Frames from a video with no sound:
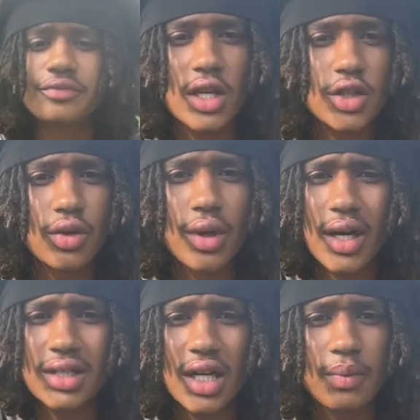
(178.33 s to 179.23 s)
So
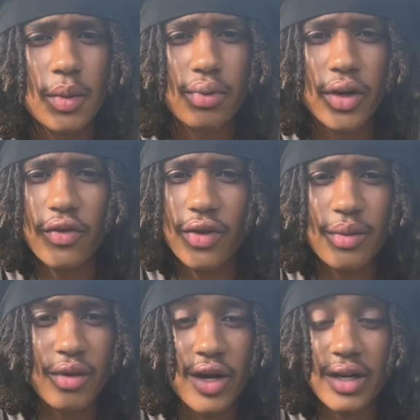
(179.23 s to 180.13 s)
next, I'm gonna briefly
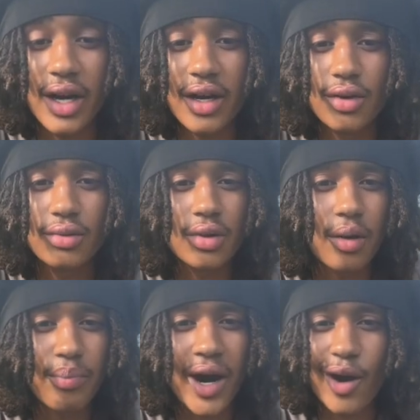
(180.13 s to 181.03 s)
break down
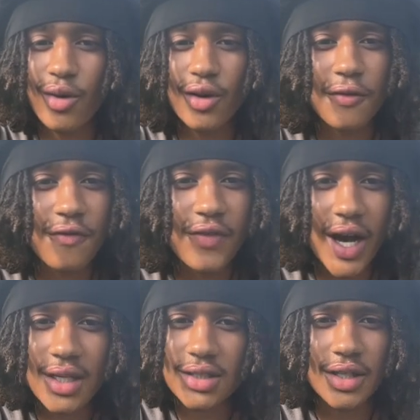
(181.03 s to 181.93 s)
the power of
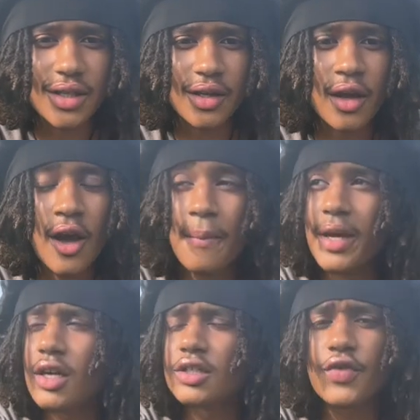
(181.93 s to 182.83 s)
fasting.
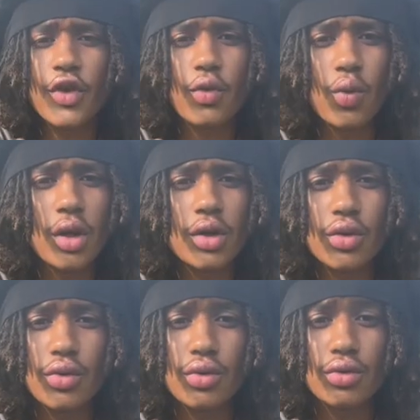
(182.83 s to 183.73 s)
Because if you're one
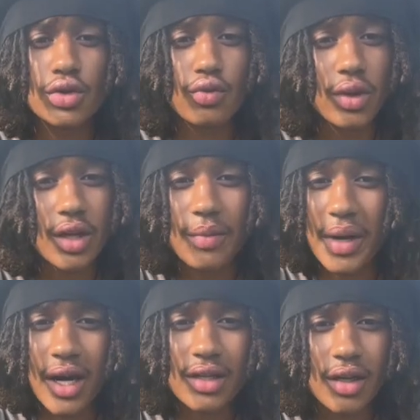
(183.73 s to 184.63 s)
who's really
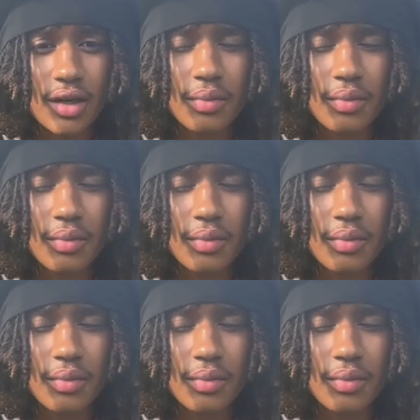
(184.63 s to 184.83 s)
backed up